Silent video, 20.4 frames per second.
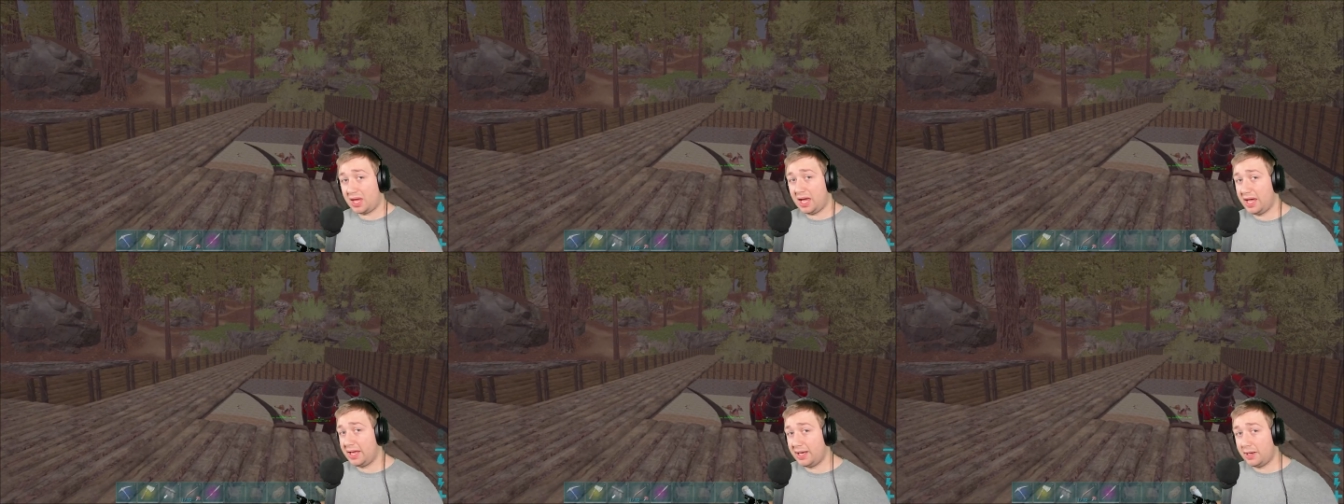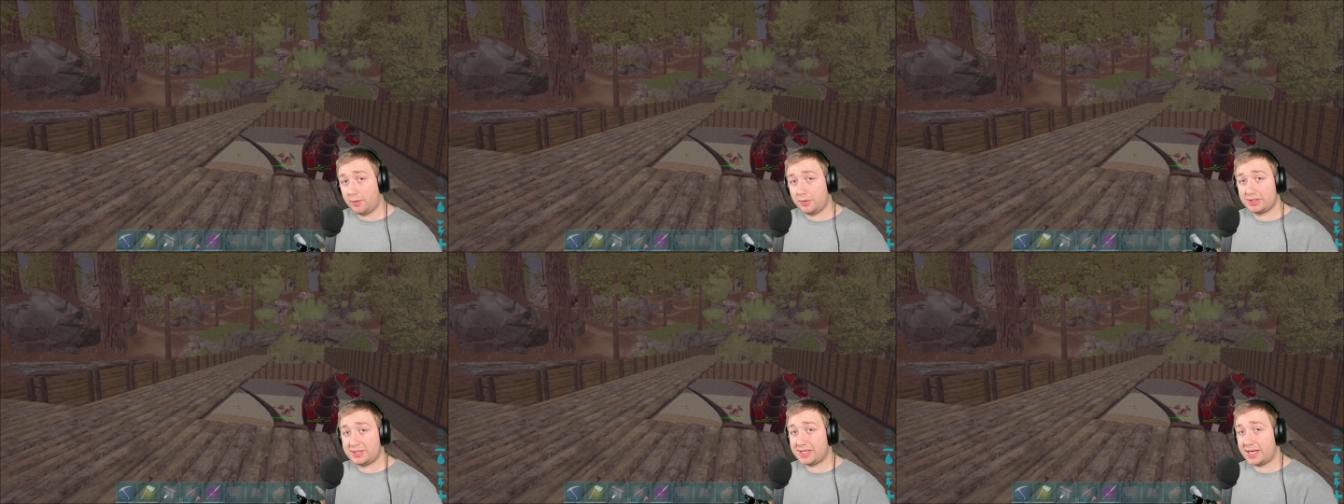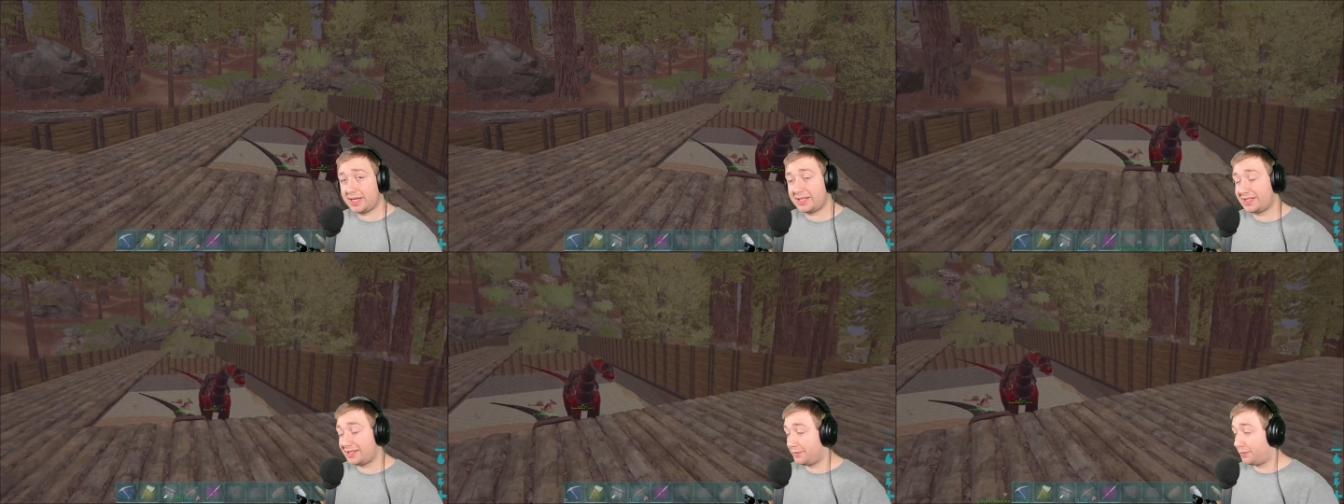and it would
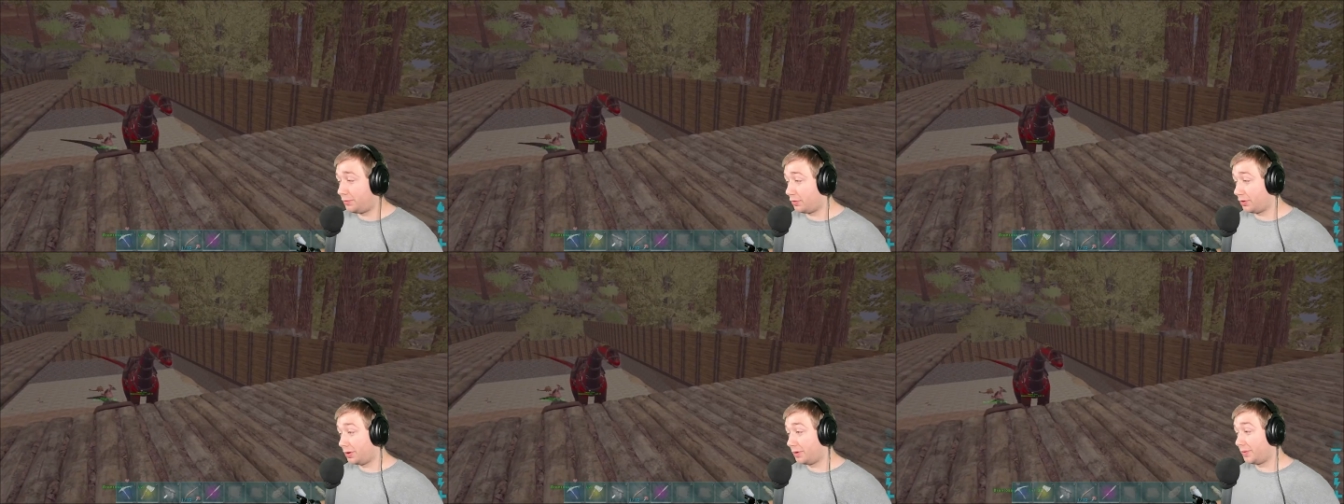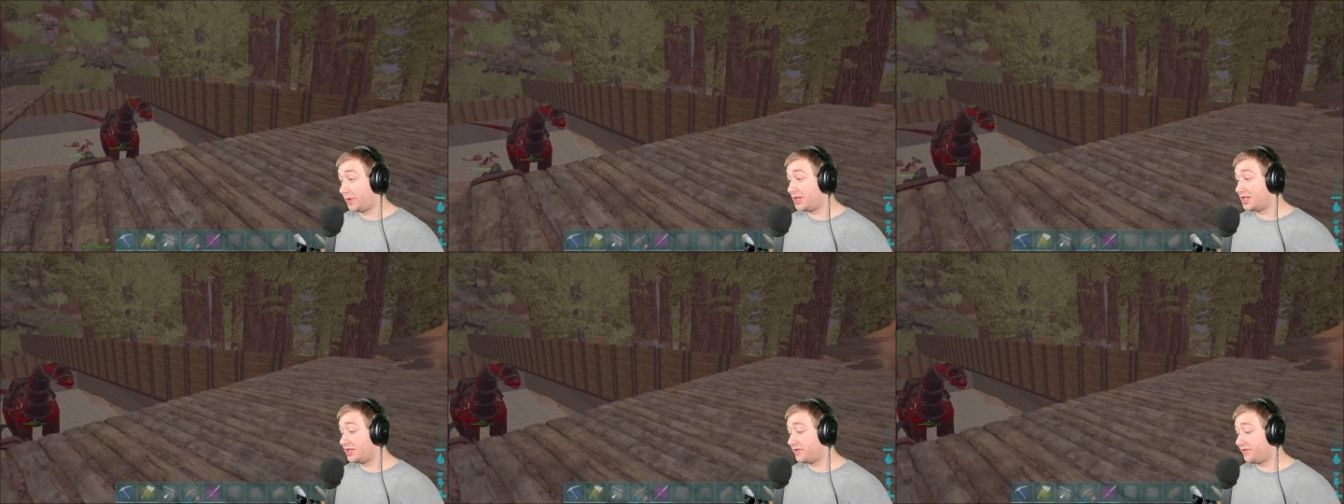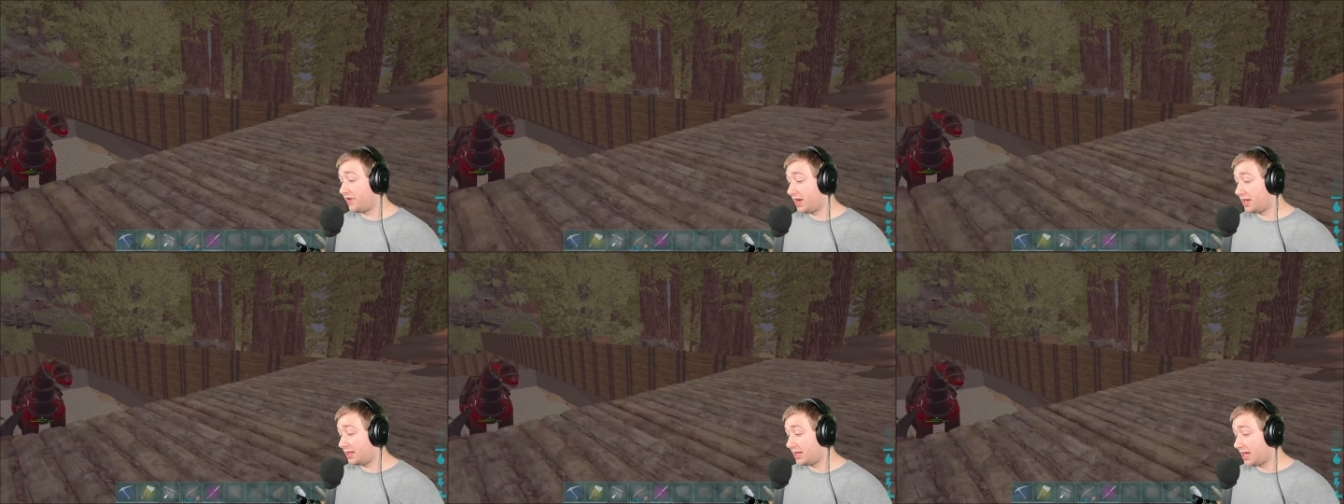say it's supported, which
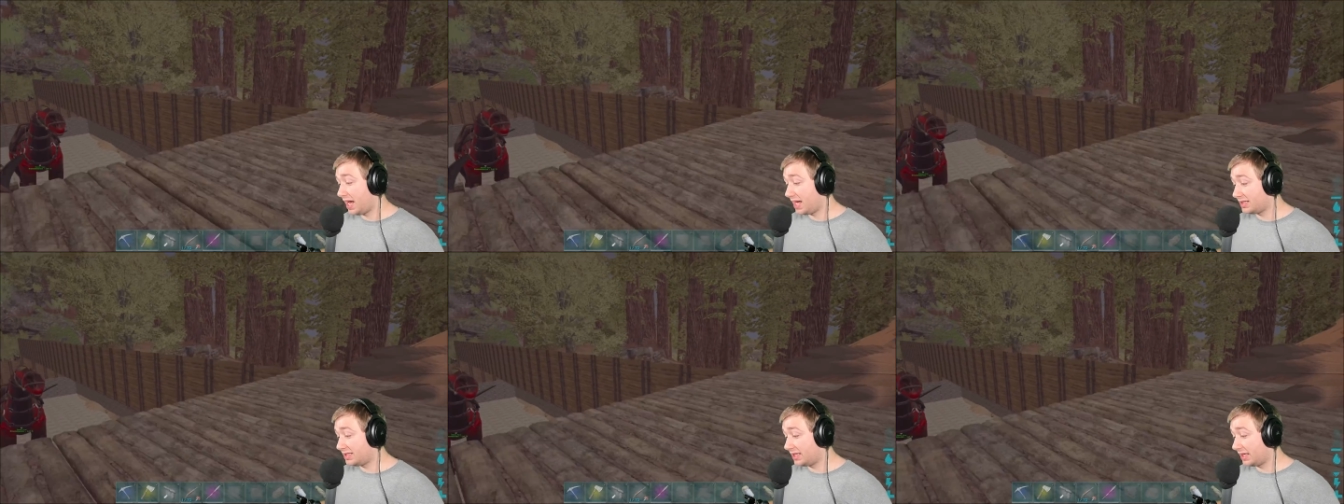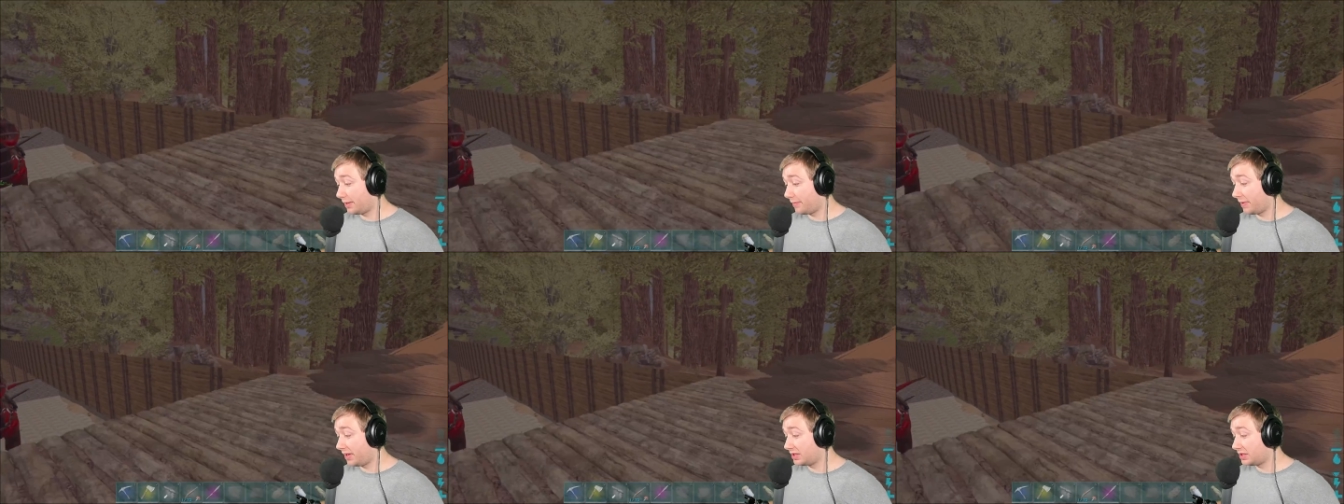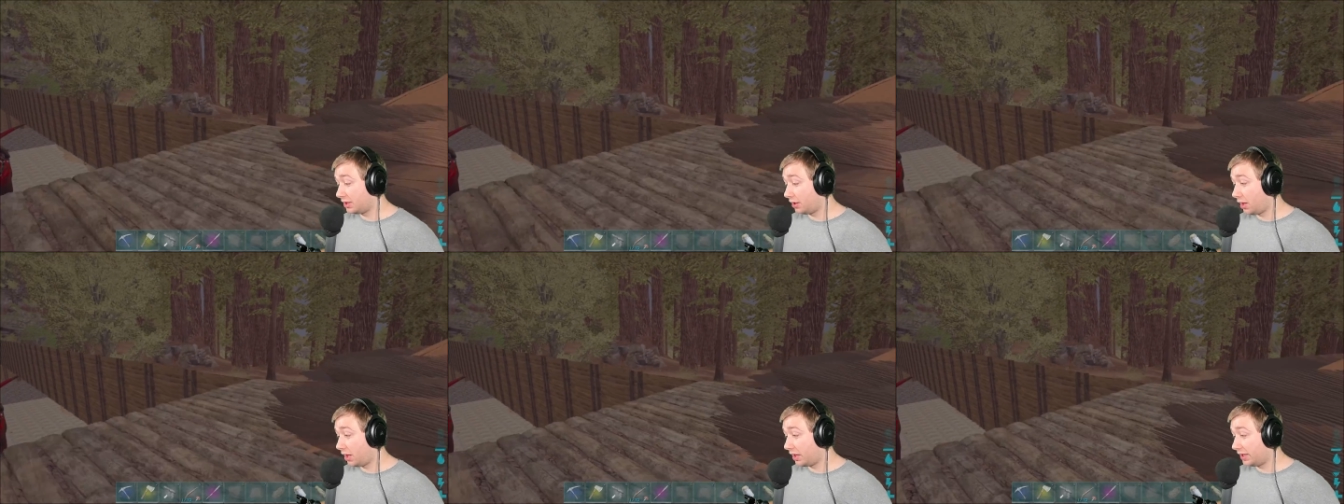is fantastic. It
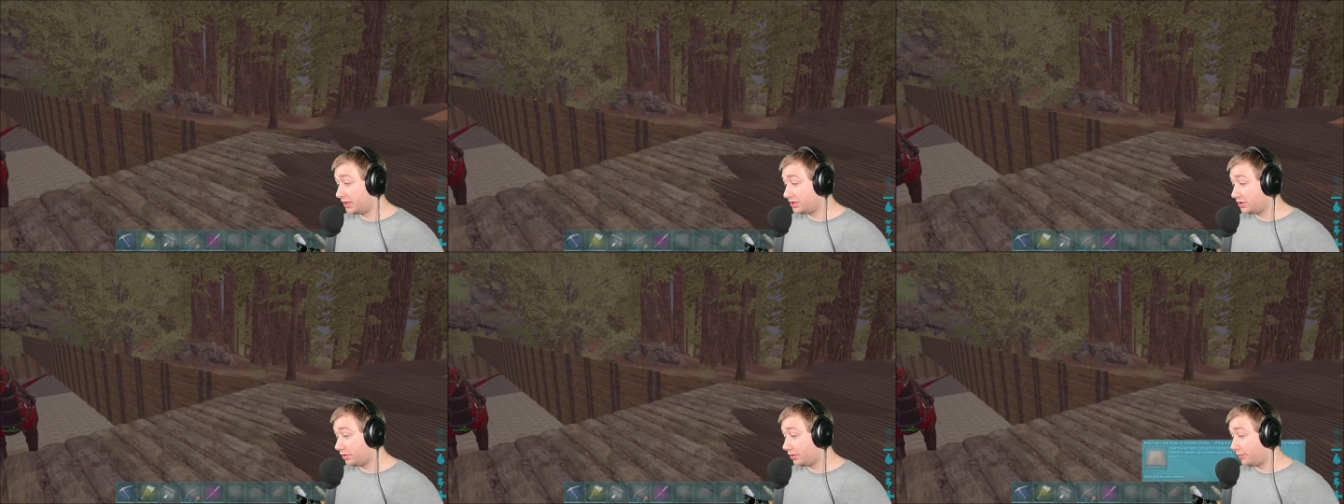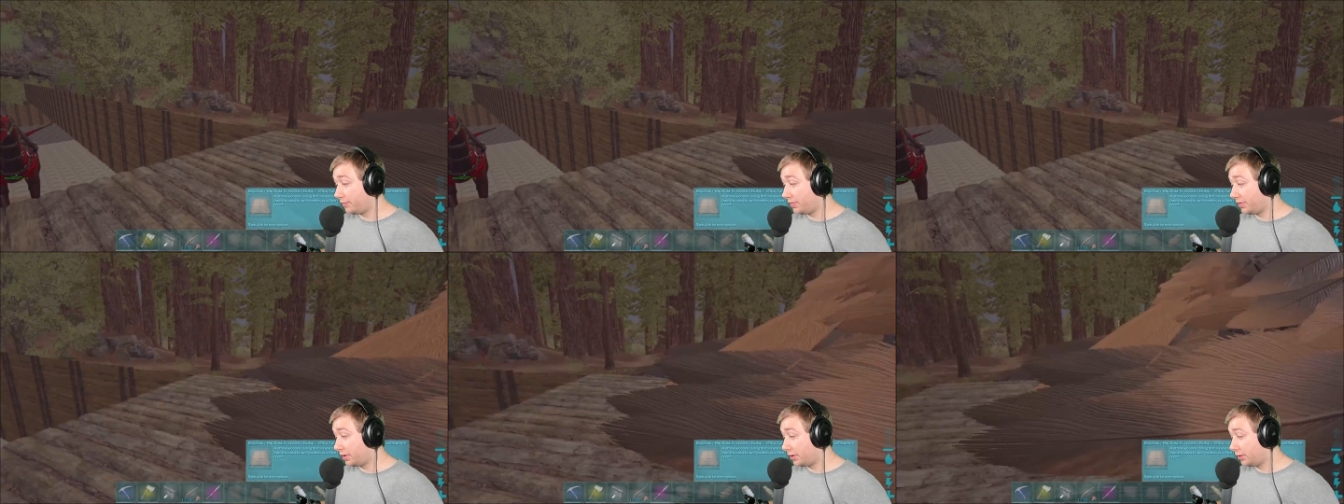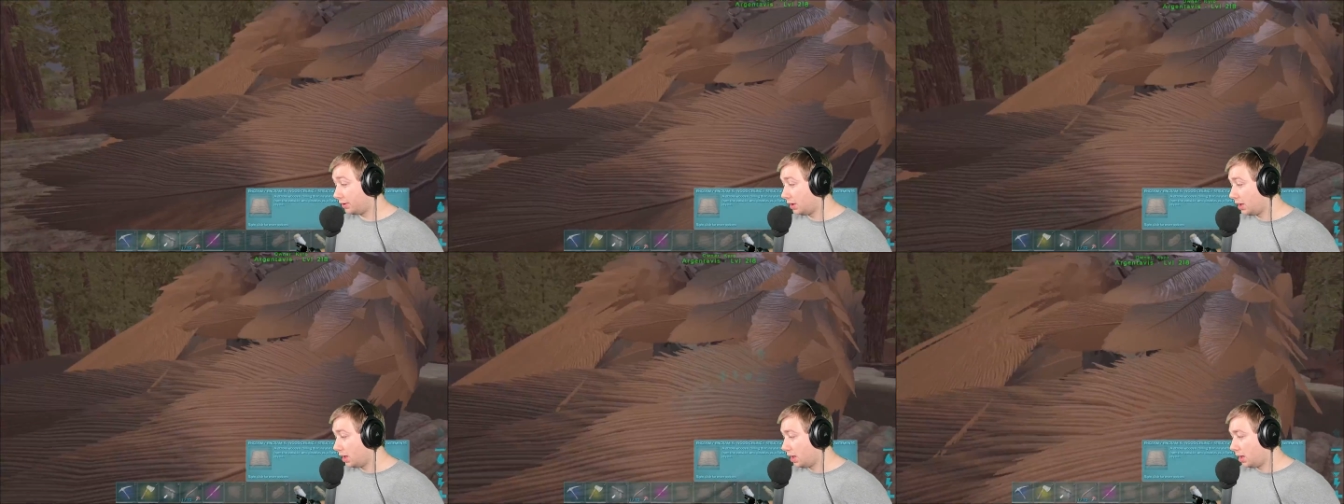makes it a lot easier to
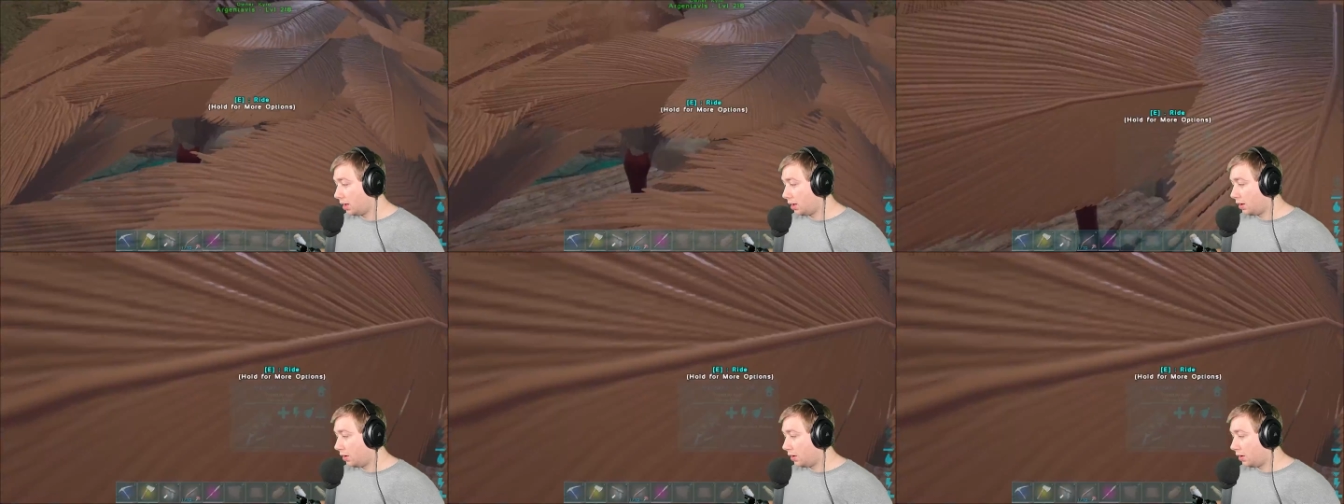build.